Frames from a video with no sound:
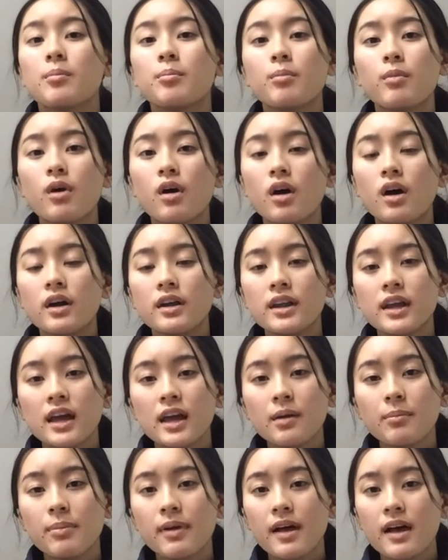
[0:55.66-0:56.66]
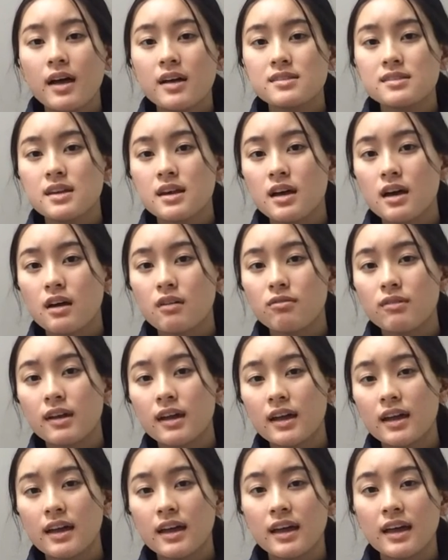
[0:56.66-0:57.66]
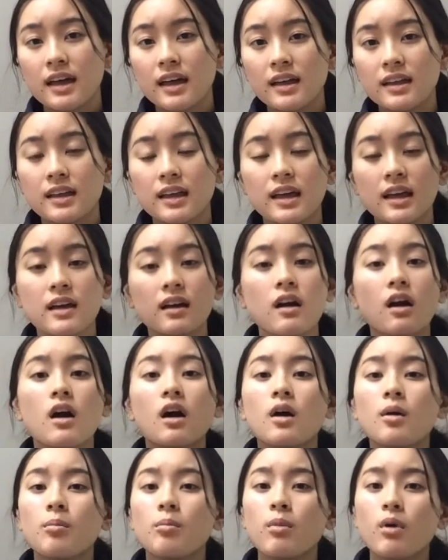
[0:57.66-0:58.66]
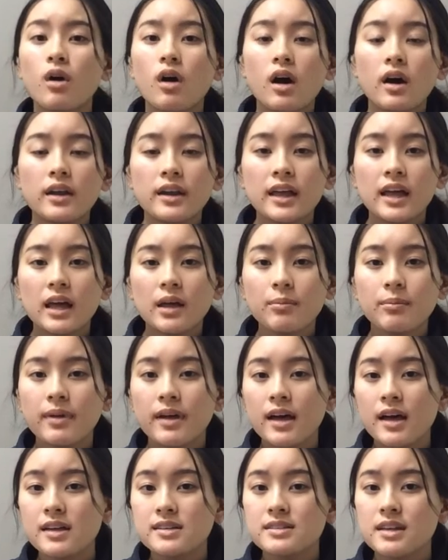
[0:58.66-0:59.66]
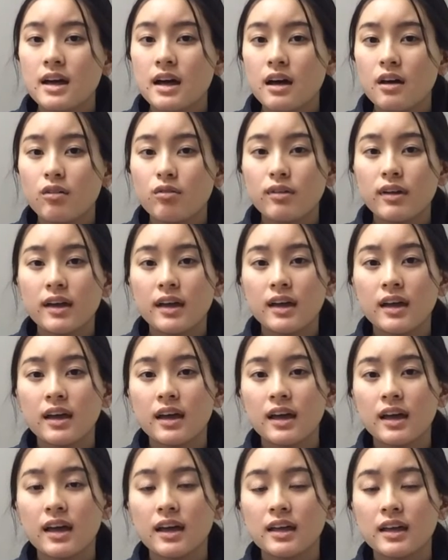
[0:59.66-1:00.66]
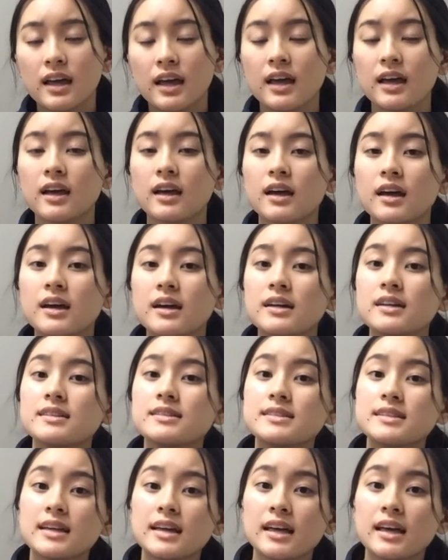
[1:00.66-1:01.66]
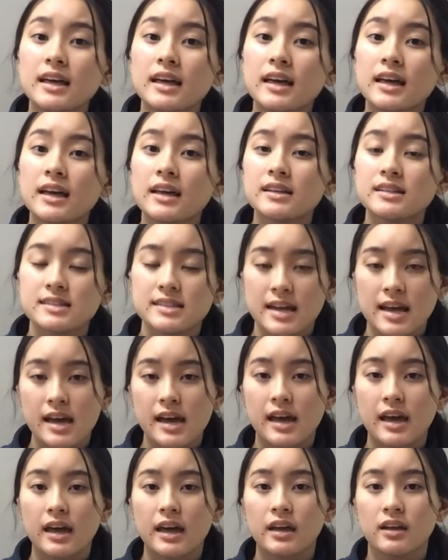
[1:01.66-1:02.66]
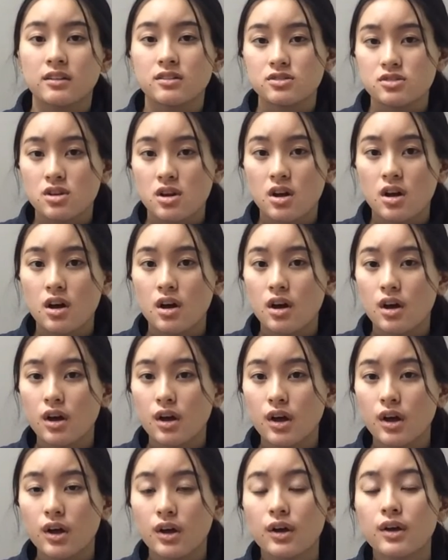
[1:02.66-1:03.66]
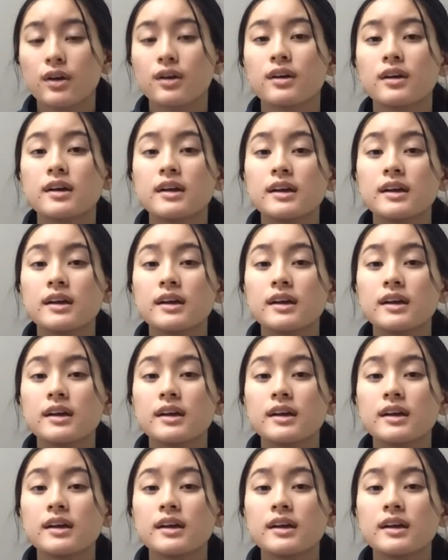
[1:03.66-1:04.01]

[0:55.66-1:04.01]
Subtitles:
Morning bells are ringing, morning bells are ringing. Ding dang dong,